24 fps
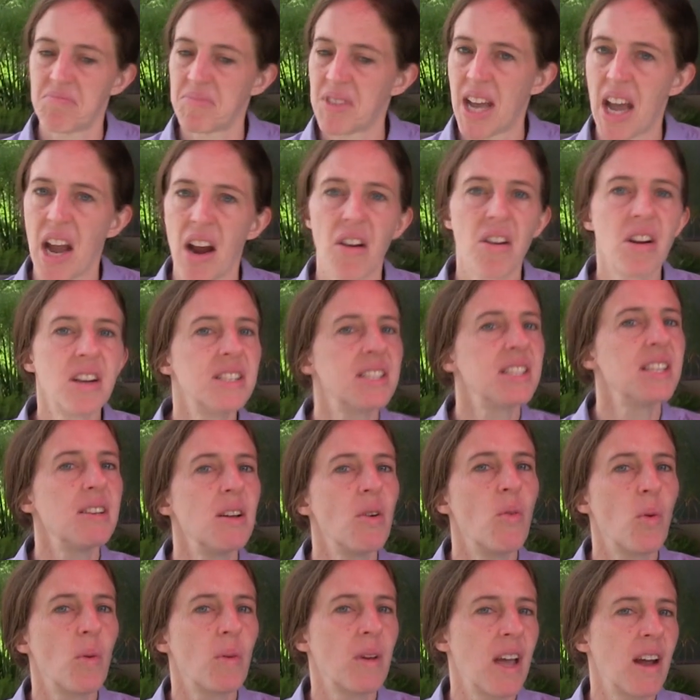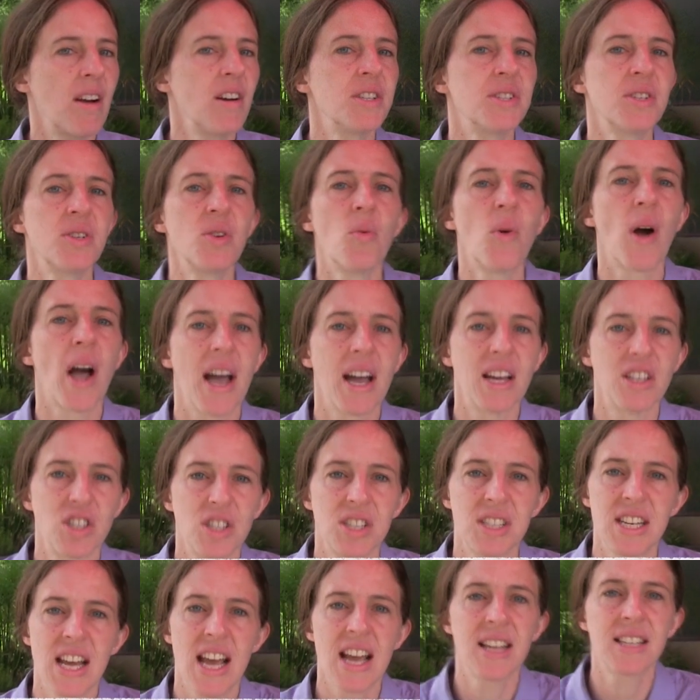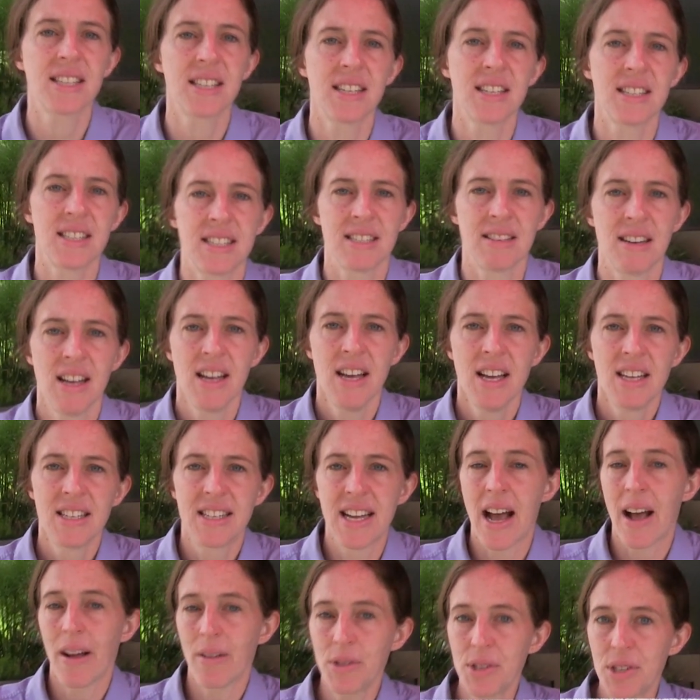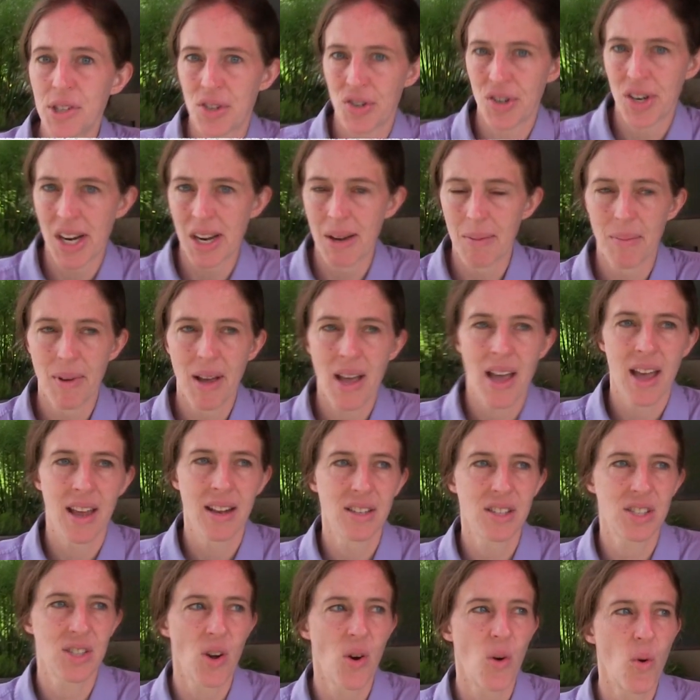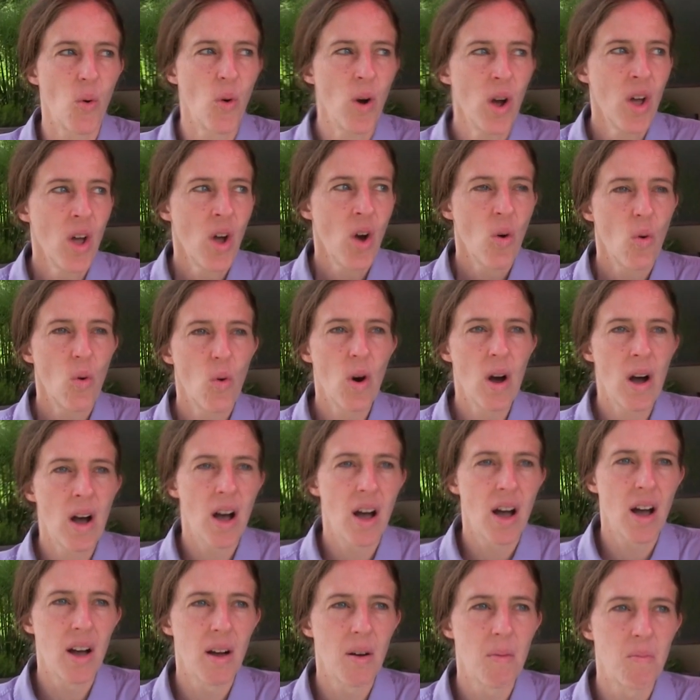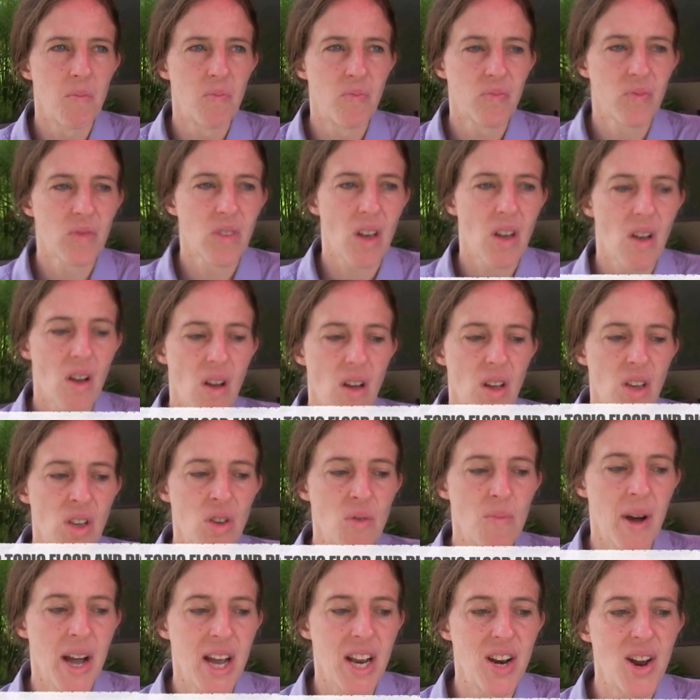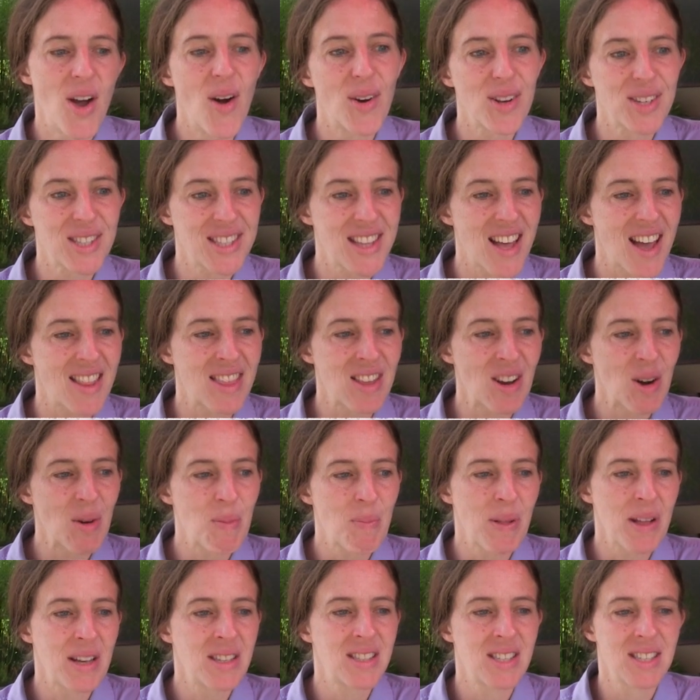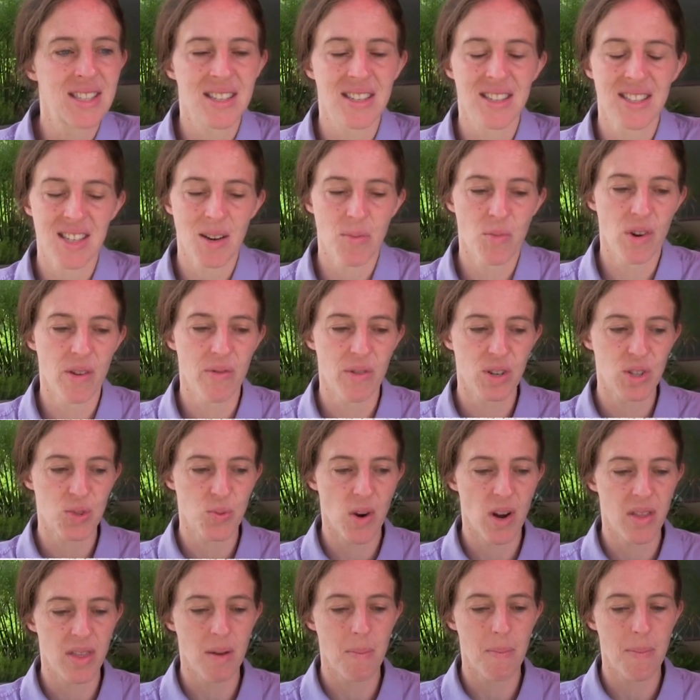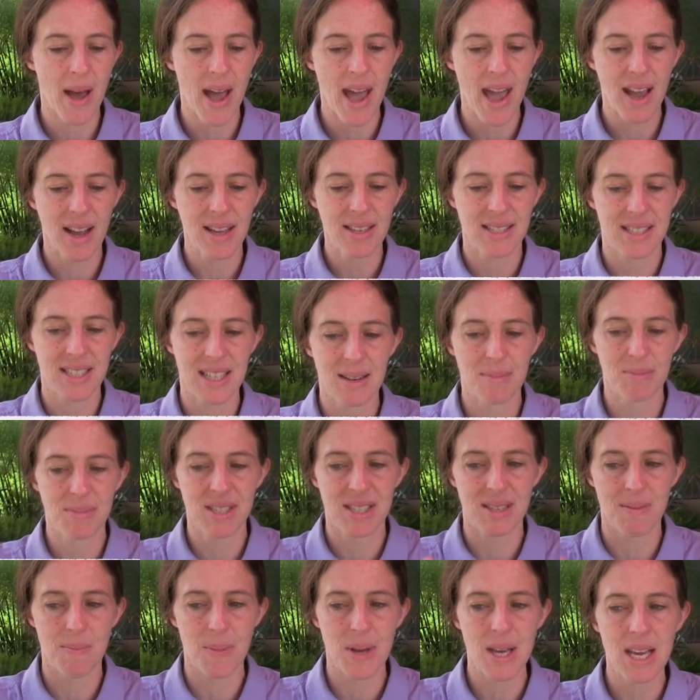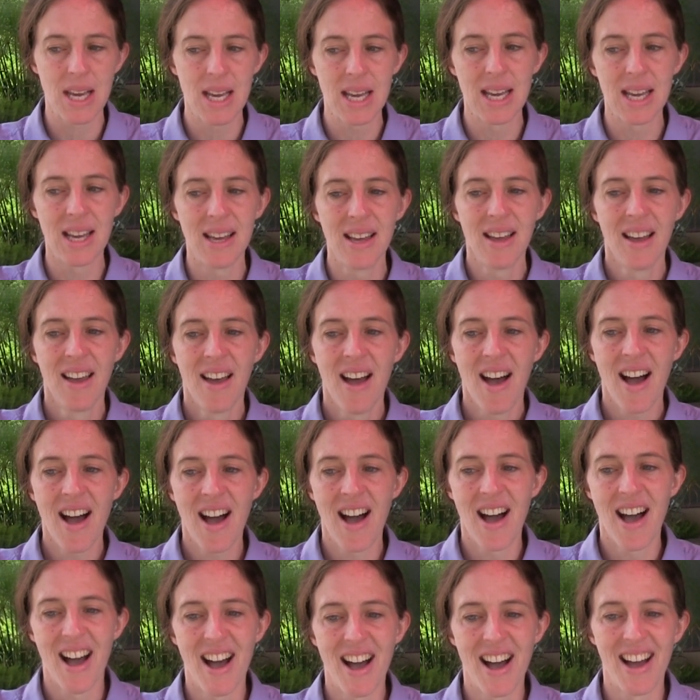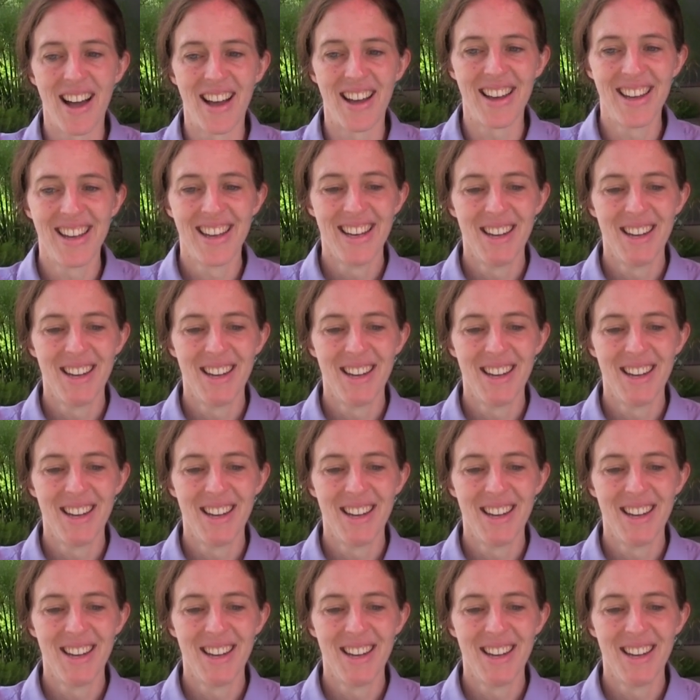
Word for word: carries it carries it away, just takes it downstream, and so. Um, you might notice that there are places in some rivers where the bank seems to be uh,